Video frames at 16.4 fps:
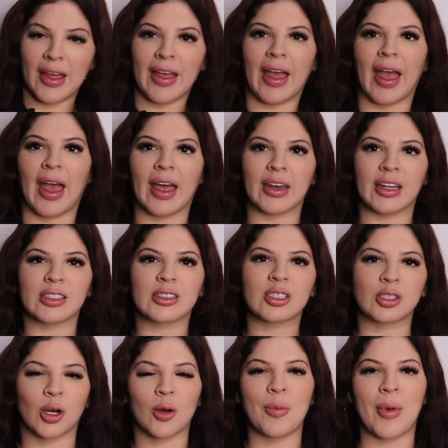and it's
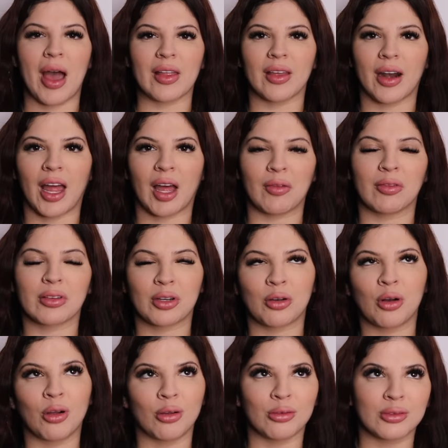so bad that I have a
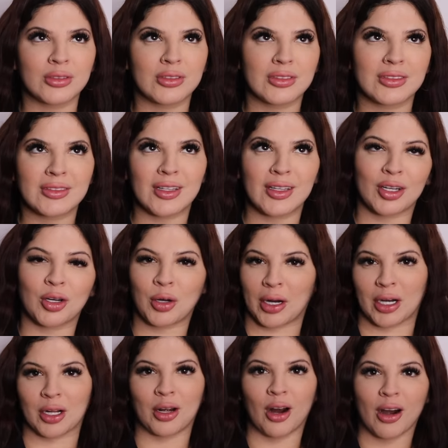Kohl's
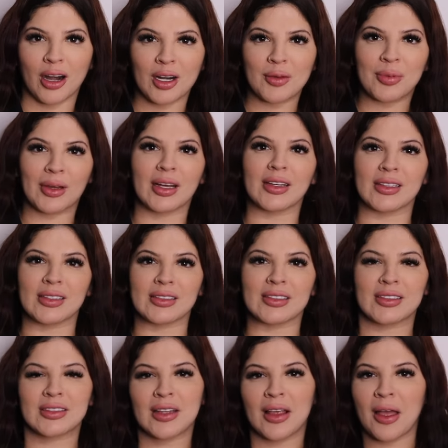credit card
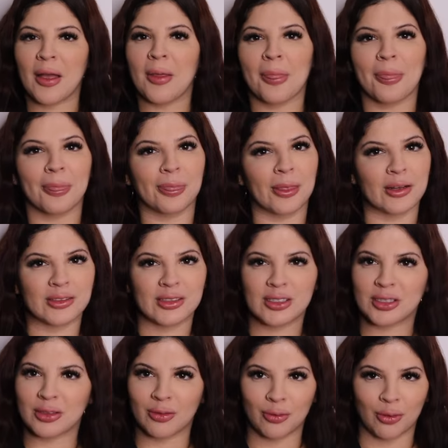because there's
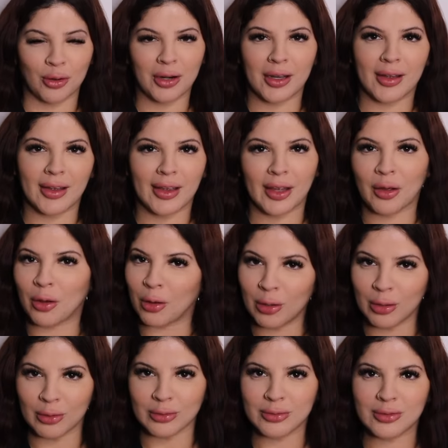a Sephora in
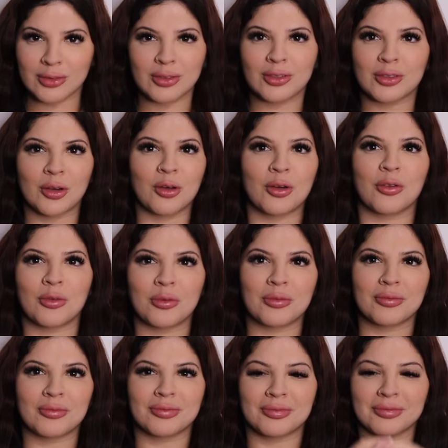Kohl's.
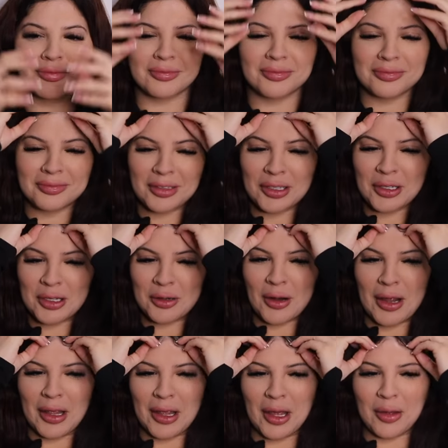So here
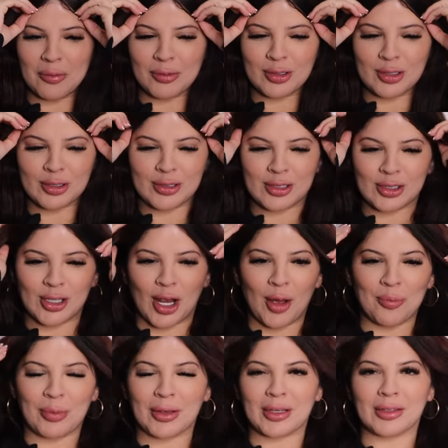I am just
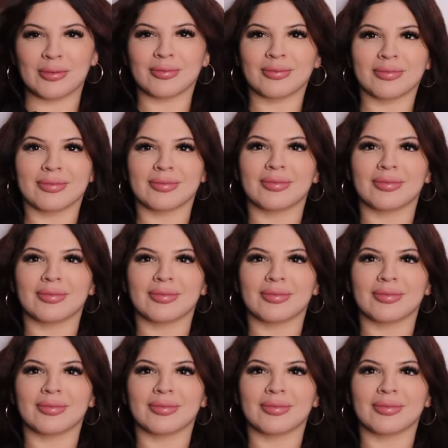shopping.